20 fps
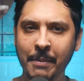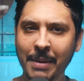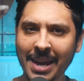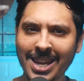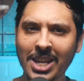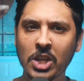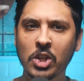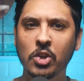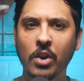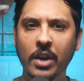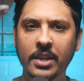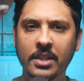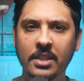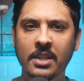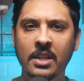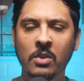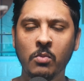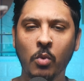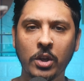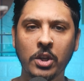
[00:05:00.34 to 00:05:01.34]
I'm
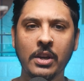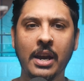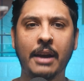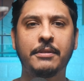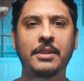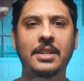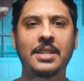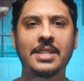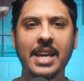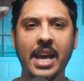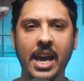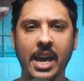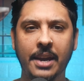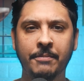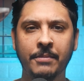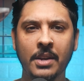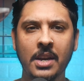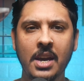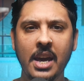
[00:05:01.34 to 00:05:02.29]
interested in what you have to say.